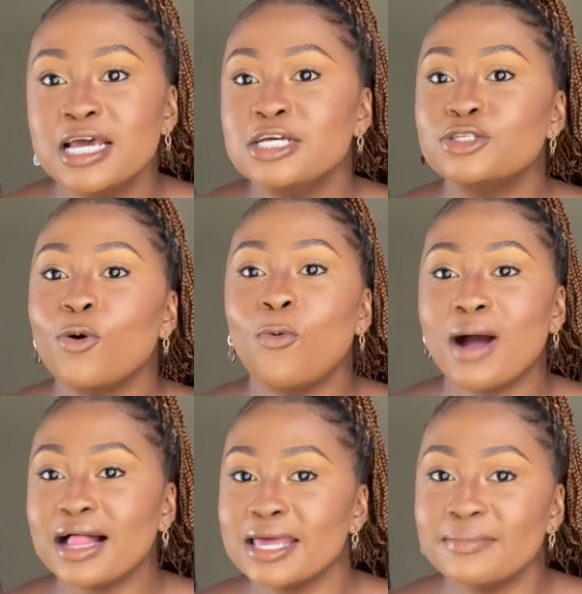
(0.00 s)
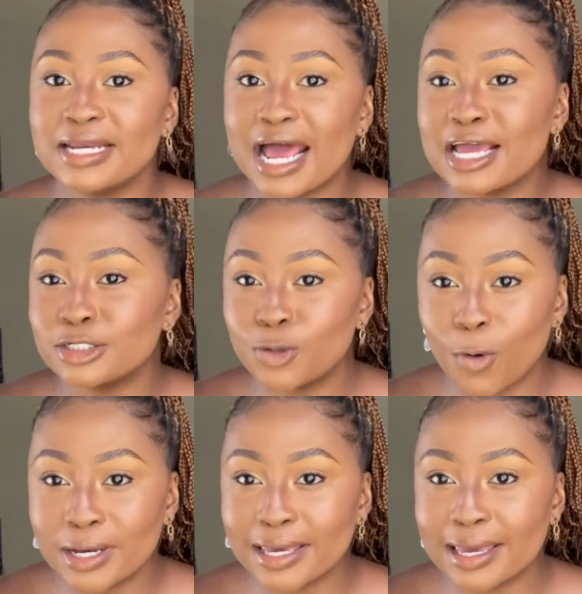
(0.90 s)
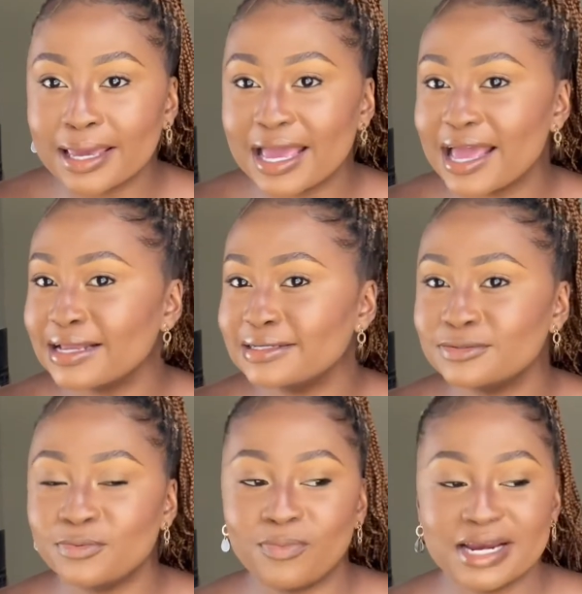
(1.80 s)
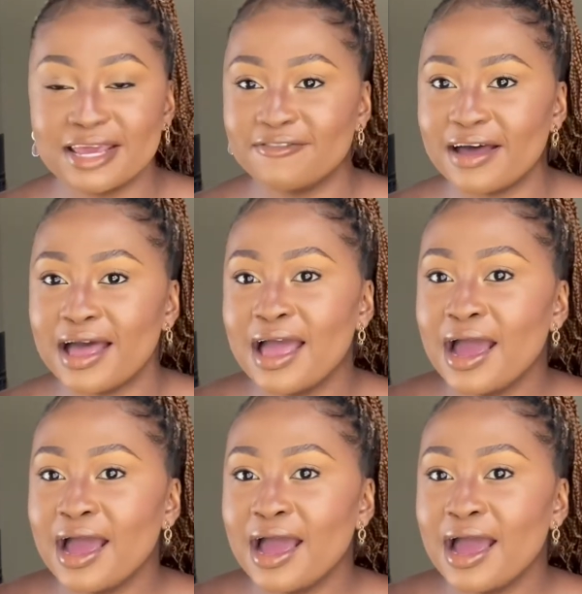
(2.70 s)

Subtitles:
So while him and I are talking and whatever,